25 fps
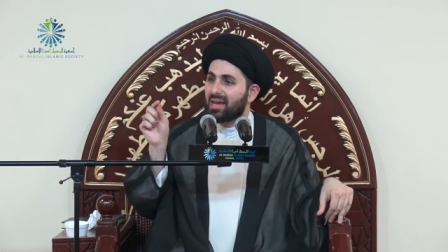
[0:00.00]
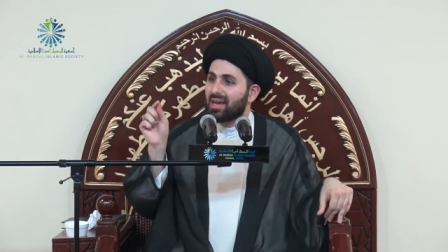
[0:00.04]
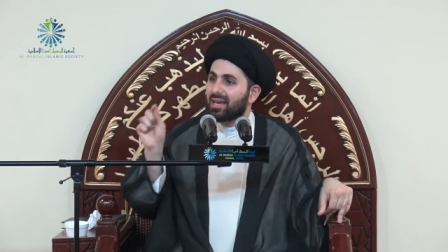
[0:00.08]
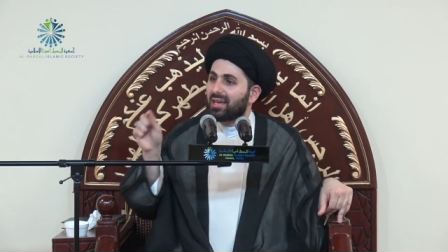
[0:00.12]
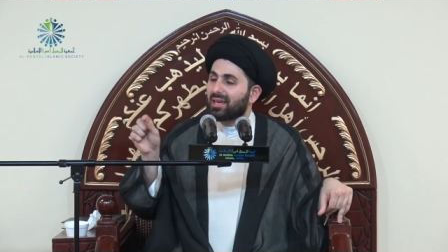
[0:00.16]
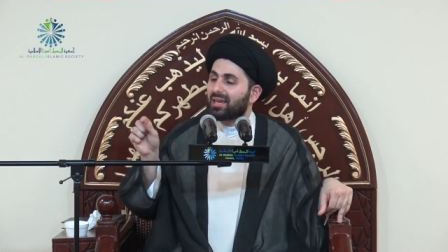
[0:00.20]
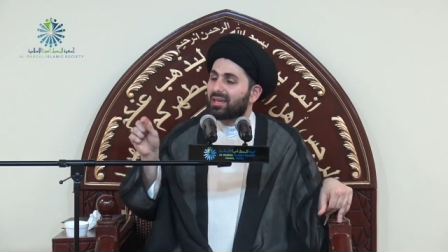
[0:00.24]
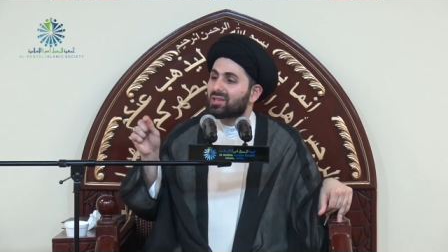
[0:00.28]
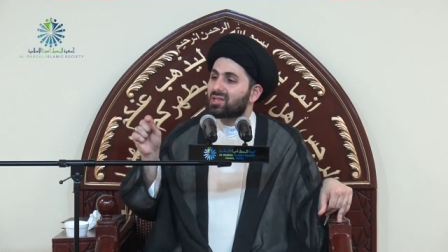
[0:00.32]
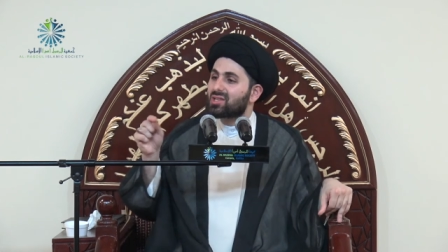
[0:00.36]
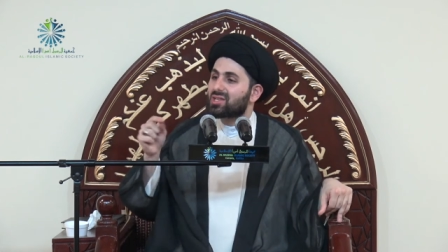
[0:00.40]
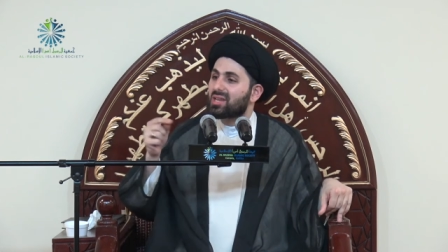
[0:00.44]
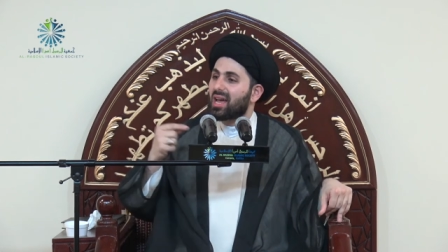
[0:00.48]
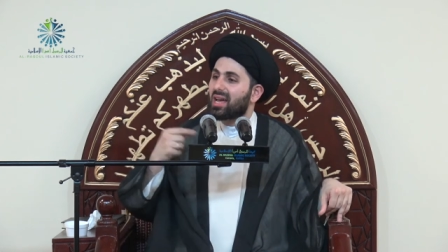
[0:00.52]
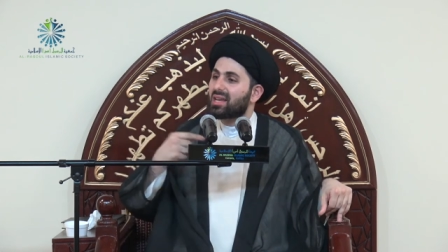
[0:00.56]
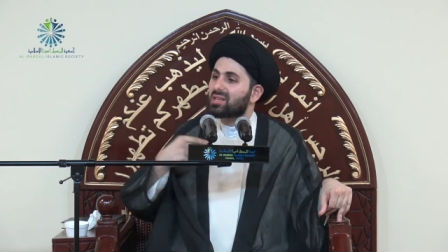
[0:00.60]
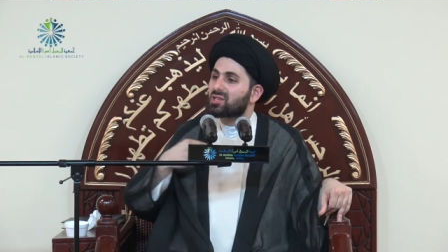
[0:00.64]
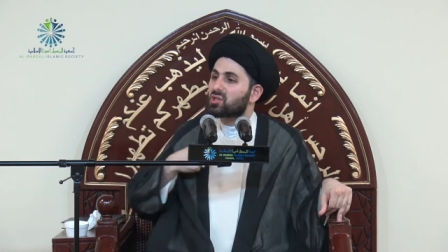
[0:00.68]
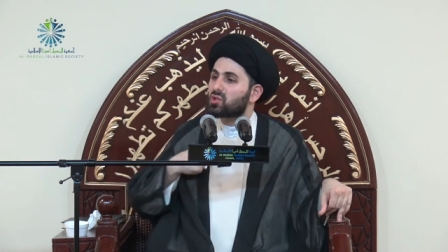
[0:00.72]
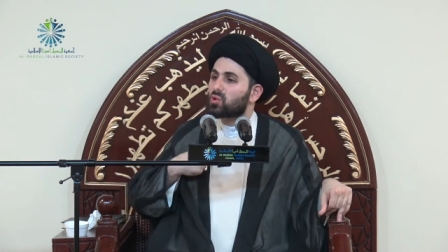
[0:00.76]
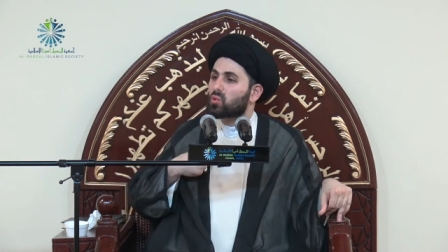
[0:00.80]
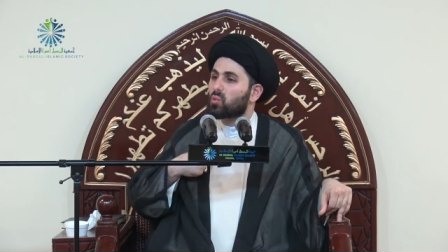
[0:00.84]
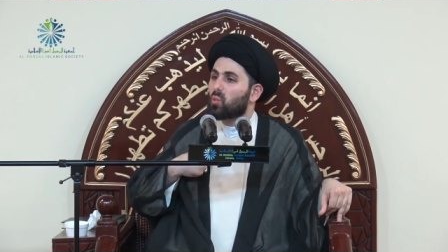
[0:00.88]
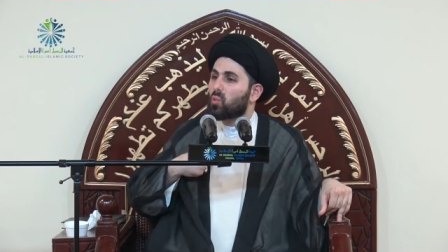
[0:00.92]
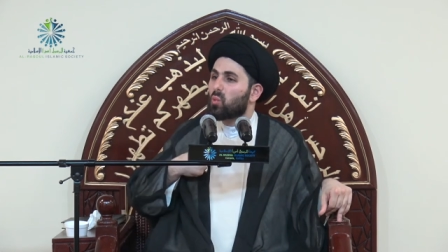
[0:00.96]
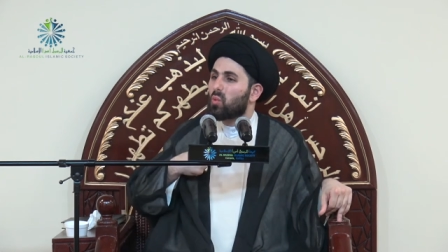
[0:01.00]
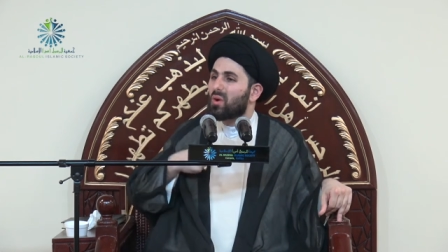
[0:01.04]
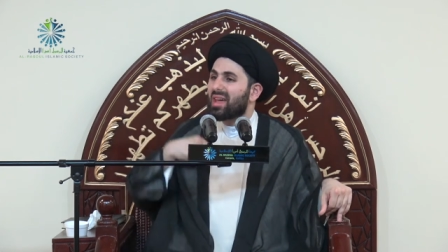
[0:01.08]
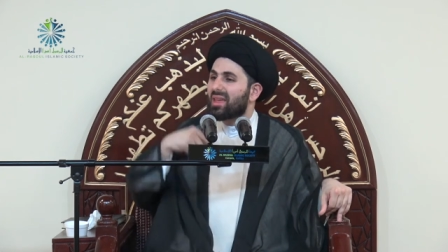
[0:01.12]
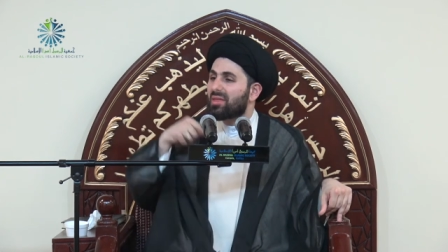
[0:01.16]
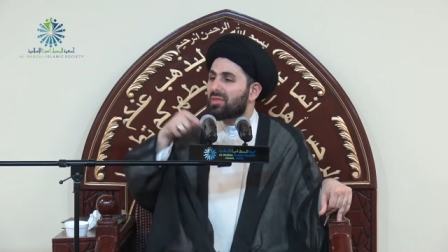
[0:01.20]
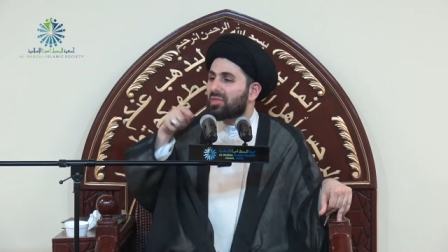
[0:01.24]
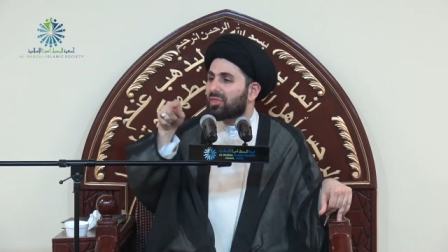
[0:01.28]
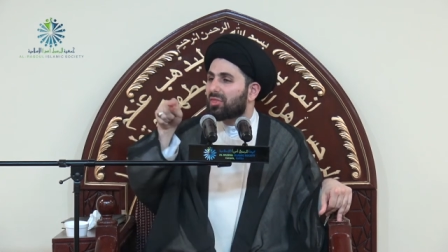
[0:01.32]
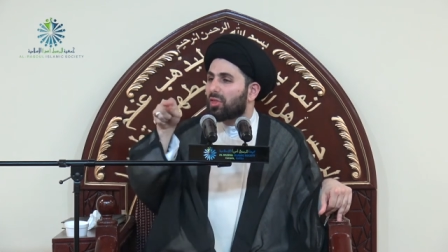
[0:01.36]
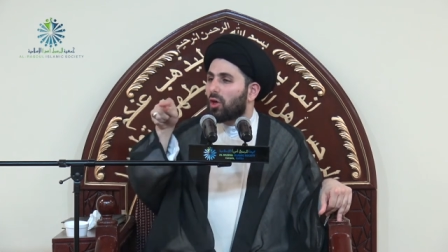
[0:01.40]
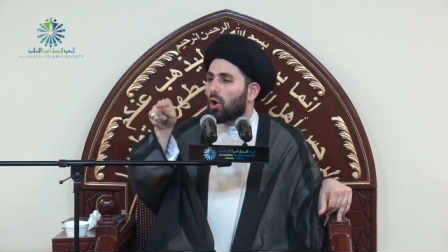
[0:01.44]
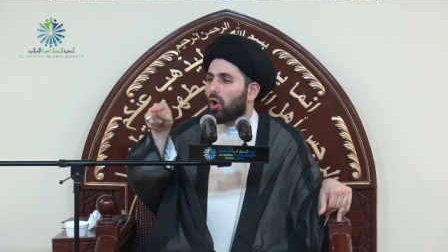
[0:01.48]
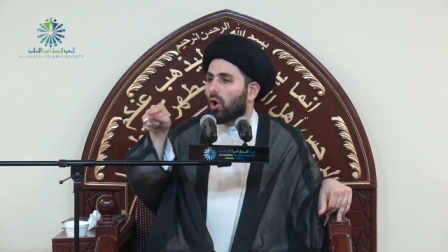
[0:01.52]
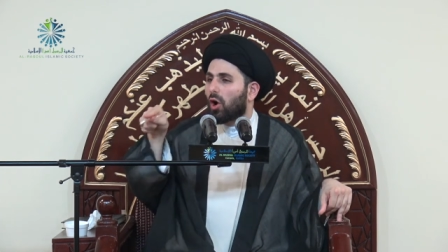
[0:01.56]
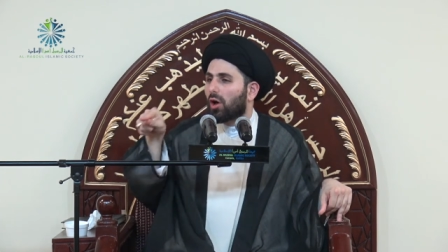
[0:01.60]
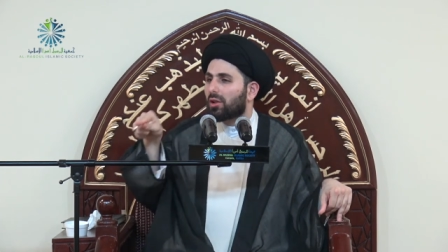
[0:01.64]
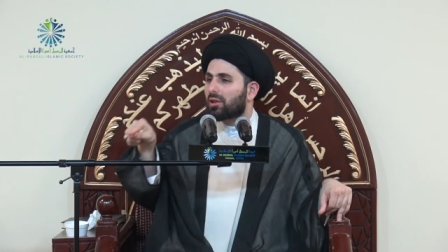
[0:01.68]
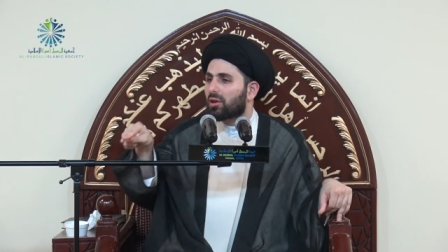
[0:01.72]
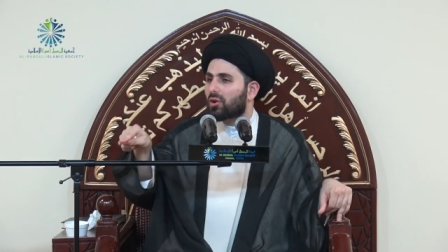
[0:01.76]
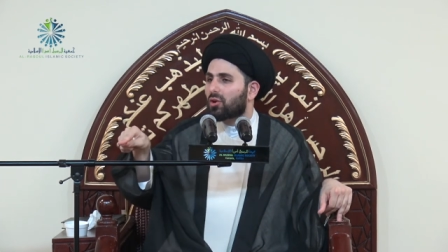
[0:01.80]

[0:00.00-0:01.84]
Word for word: he says with the Holy